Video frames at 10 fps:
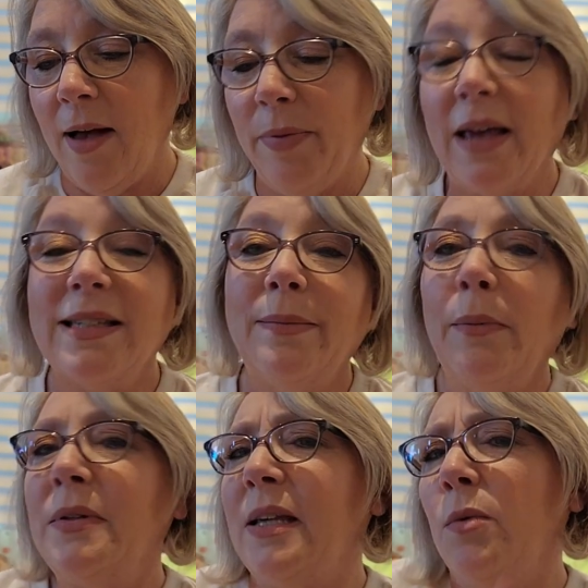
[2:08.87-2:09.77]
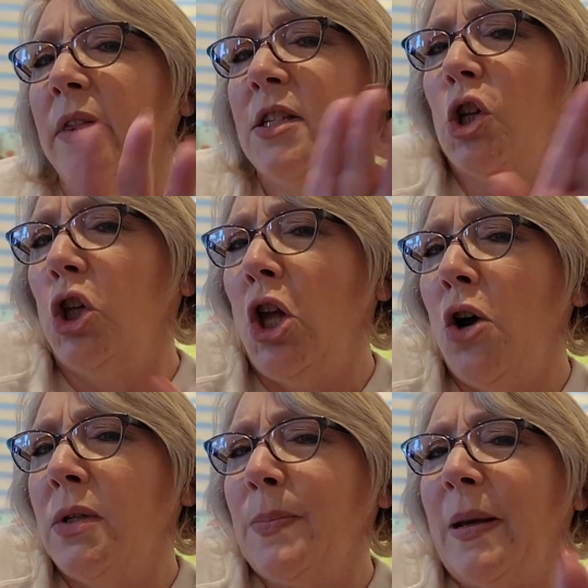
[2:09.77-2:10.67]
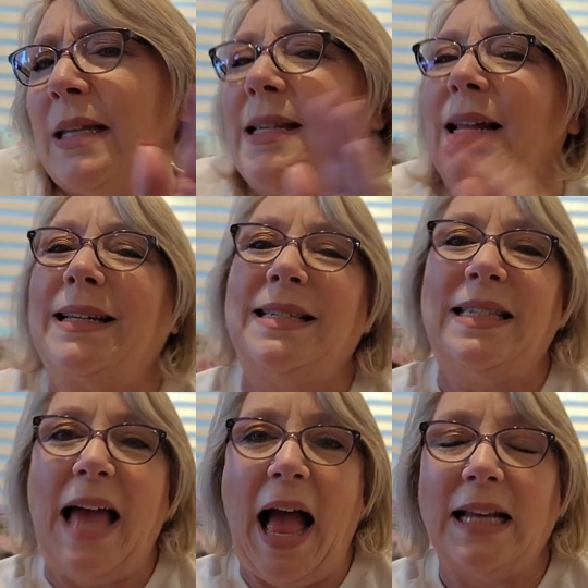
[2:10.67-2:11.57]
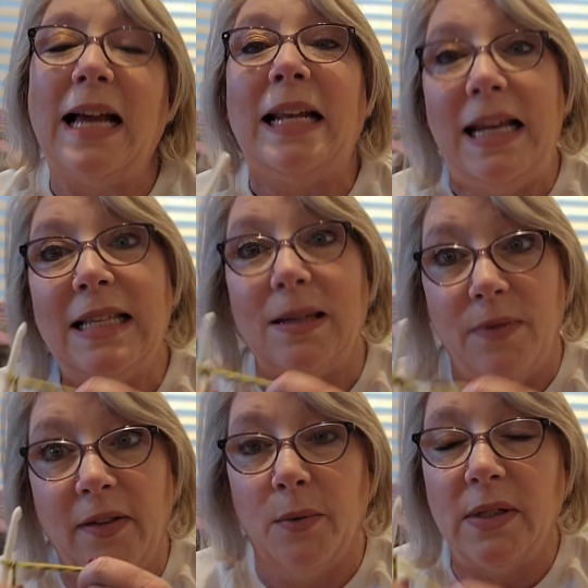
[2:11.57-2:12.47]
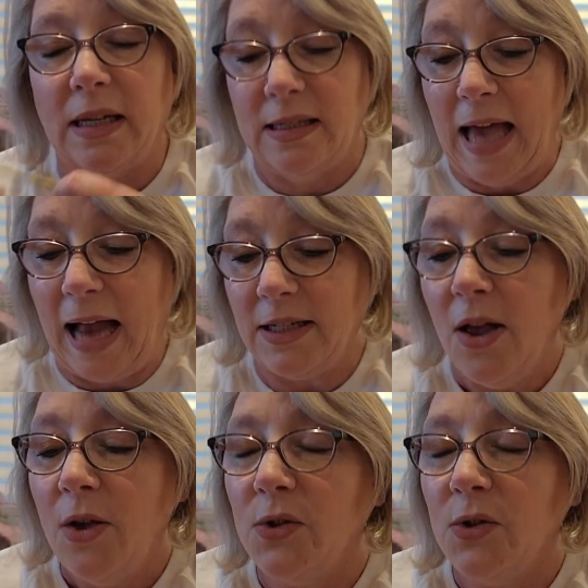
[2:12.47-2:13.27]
Because some people say, well, it's close, but it's not exact. I needed something that was exact.